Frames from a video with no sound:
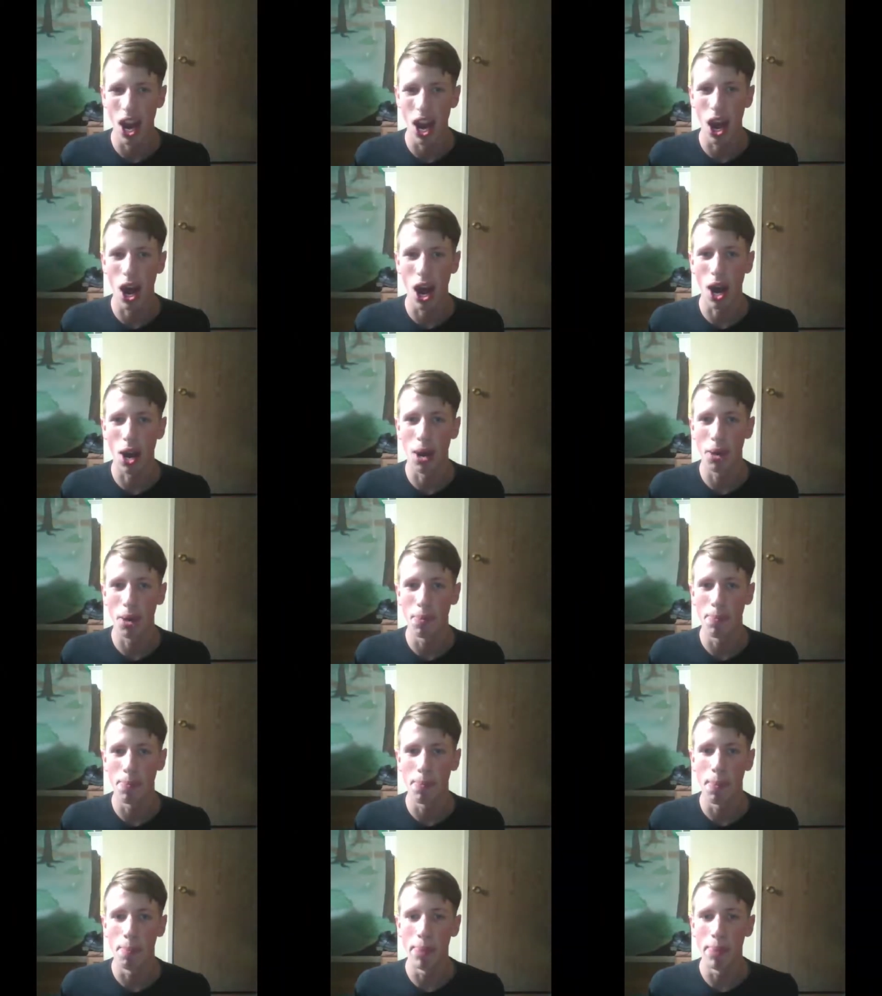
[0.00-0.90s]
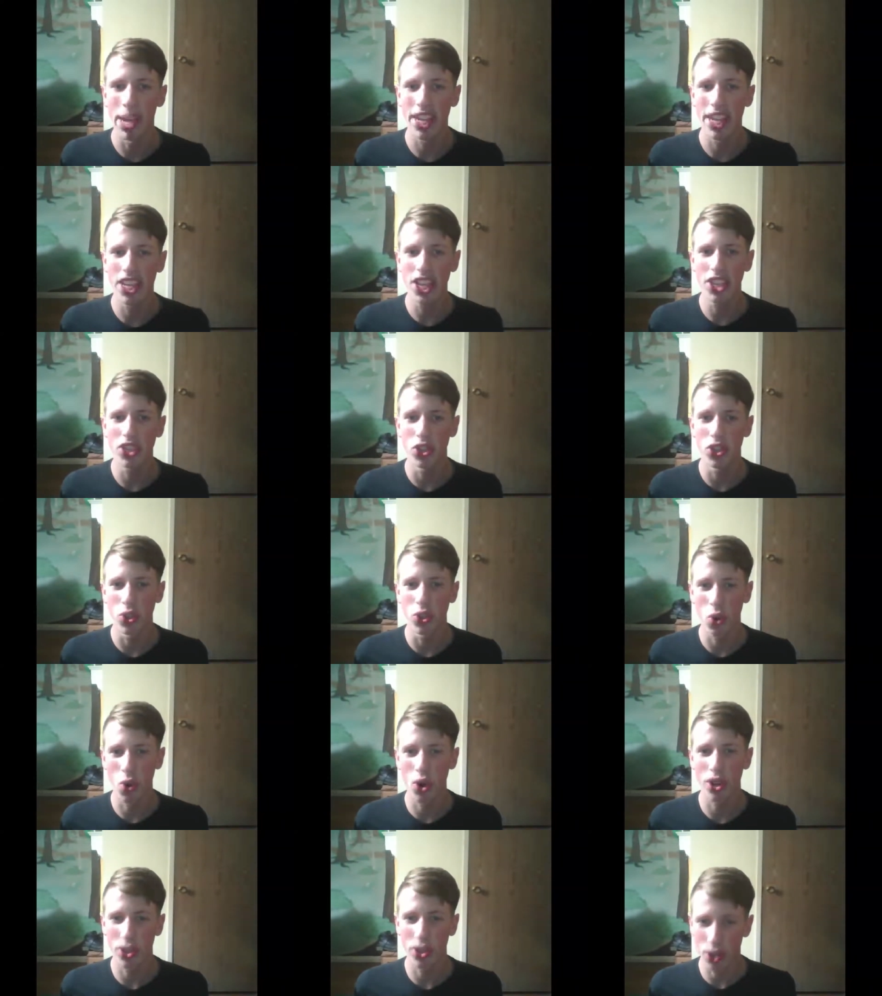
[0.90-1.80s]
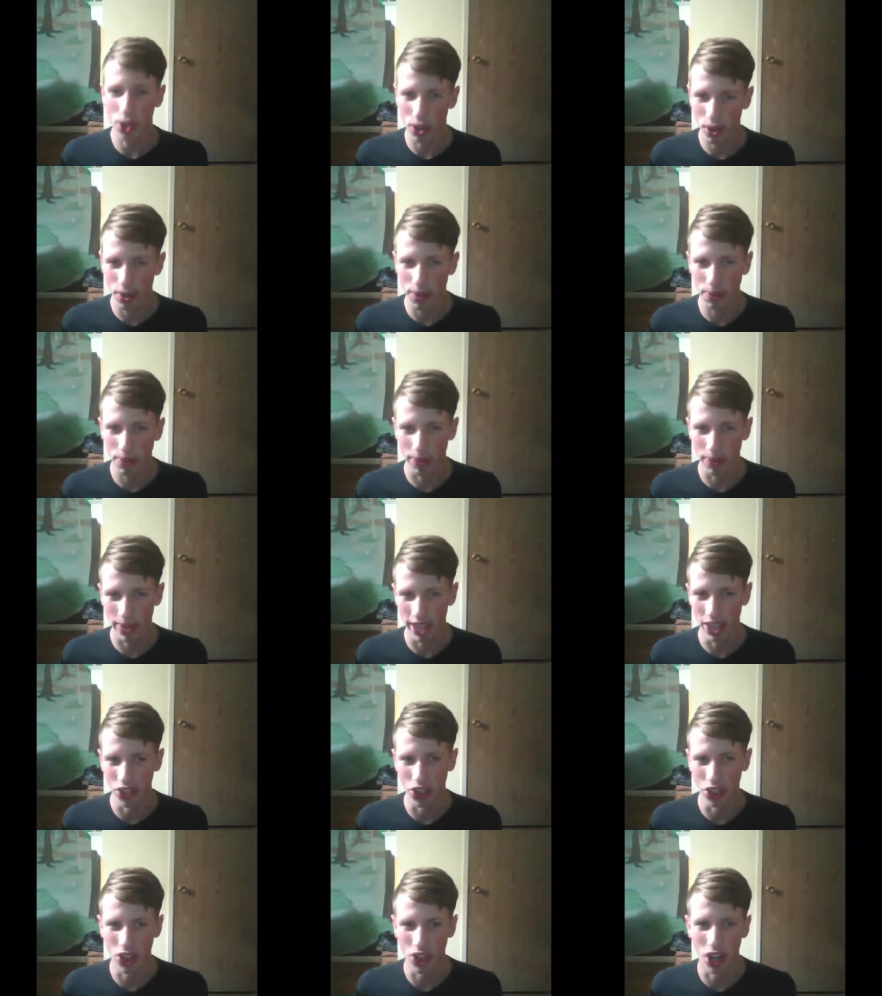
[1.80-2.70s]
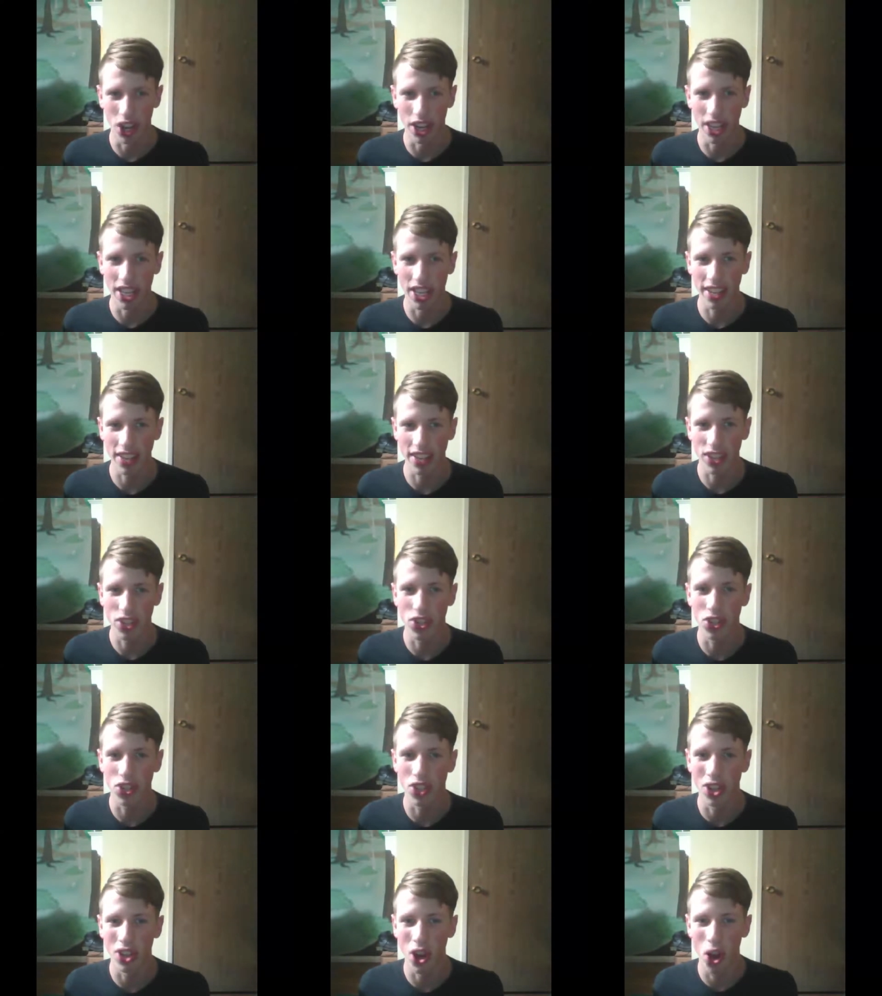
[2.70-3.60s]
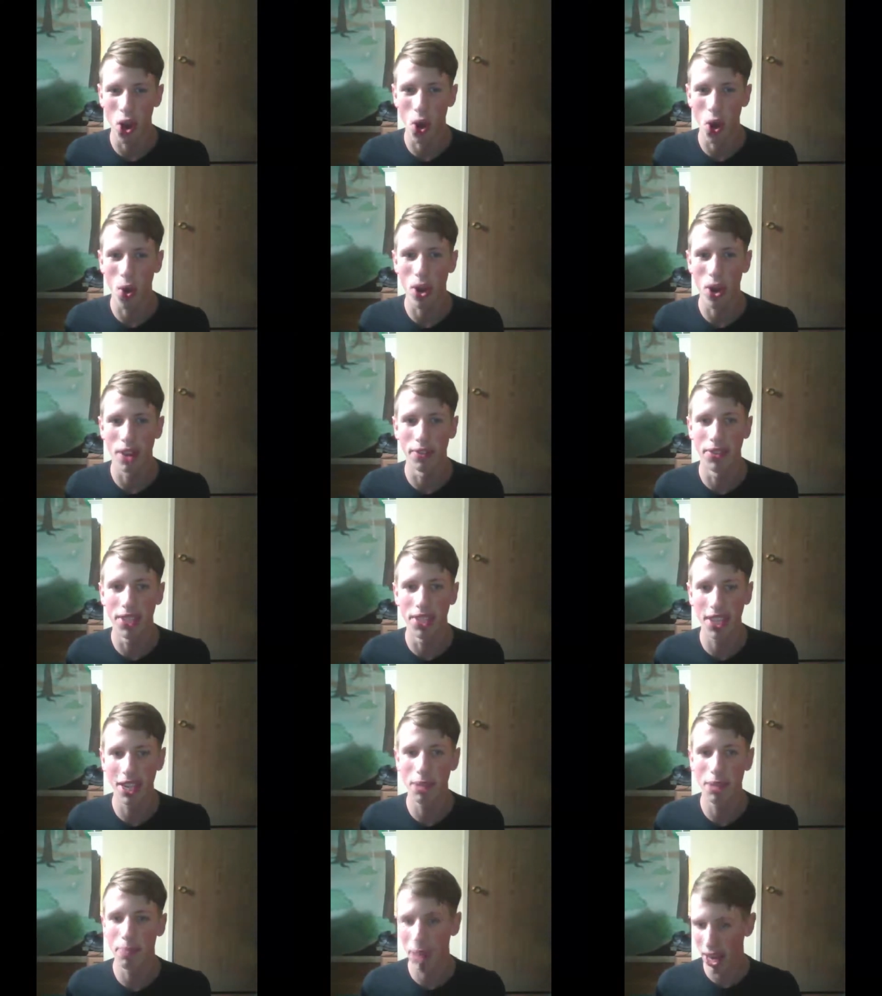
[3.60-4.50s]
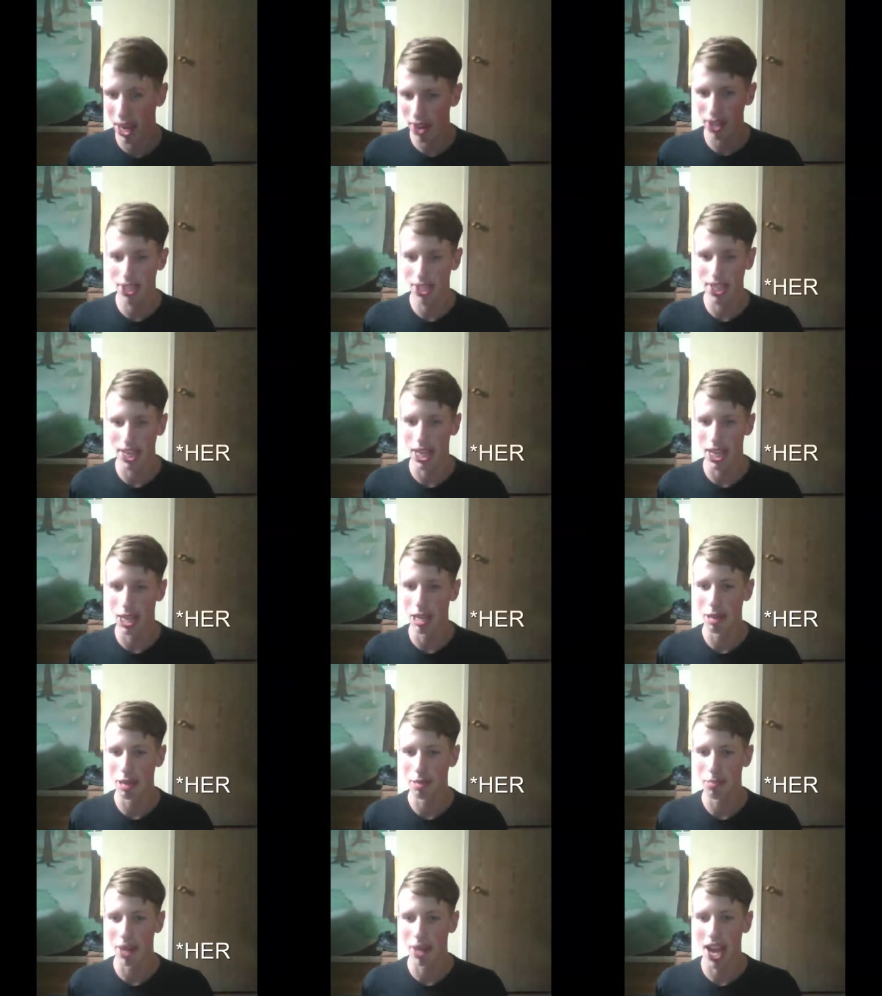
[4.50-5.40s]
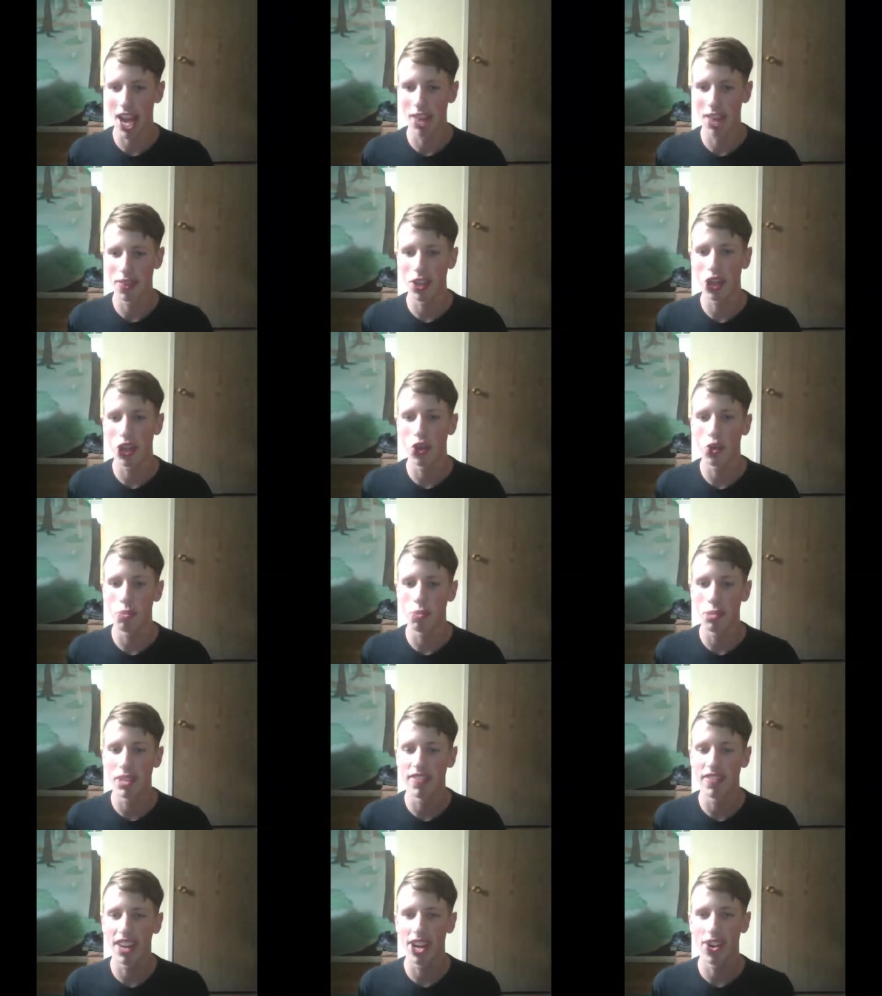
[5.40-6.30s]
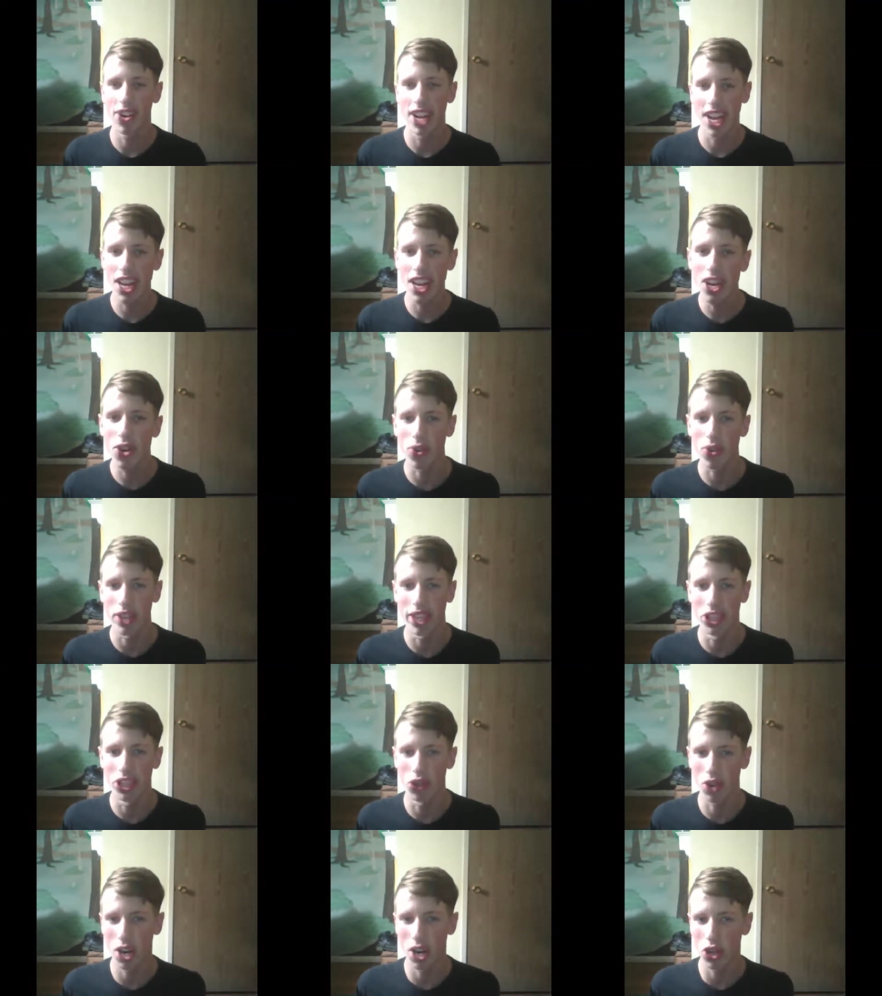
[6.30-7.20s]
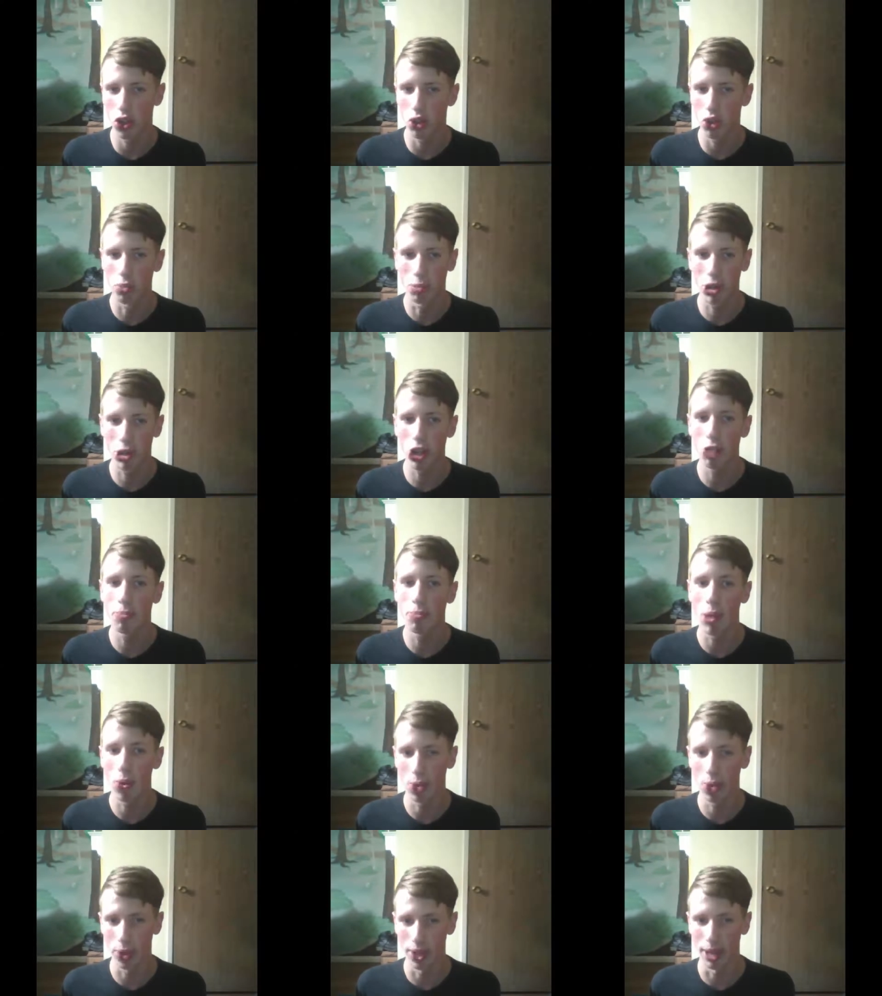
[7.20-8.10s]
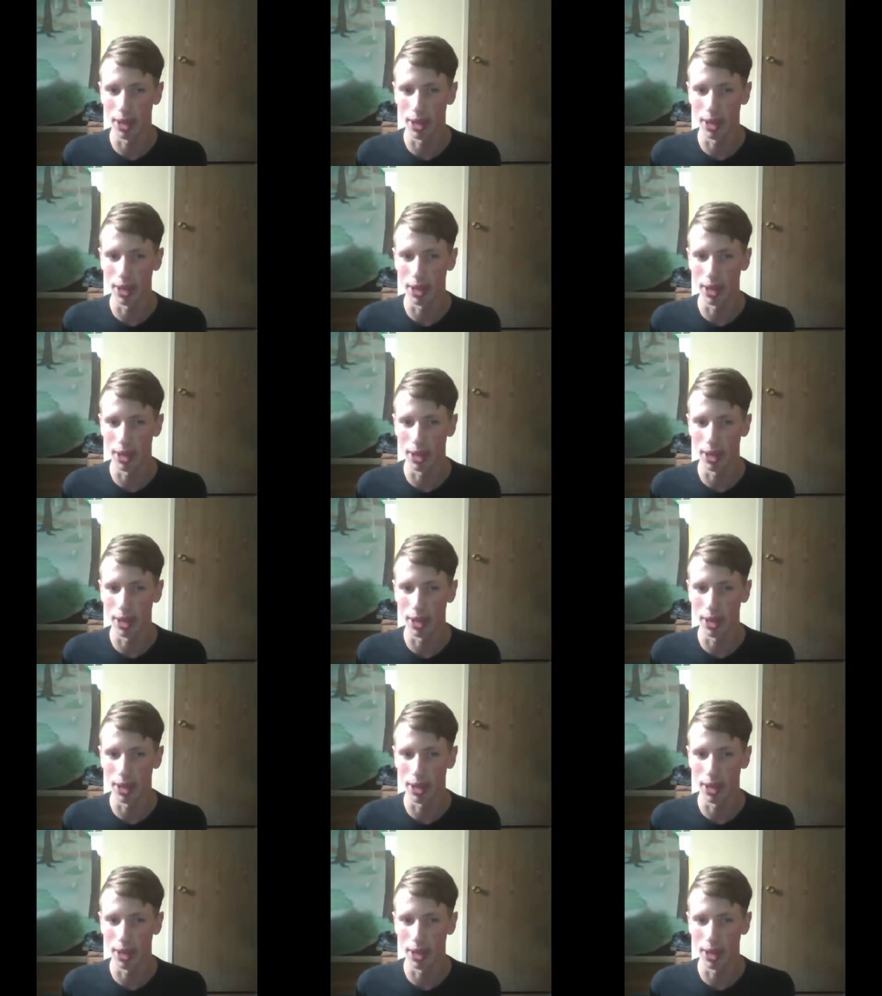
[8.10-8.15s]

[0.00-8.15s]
Um, Becky's your girlfriend, Johnny, so if Dylan married him, I think you'd be very angry and try to murder both of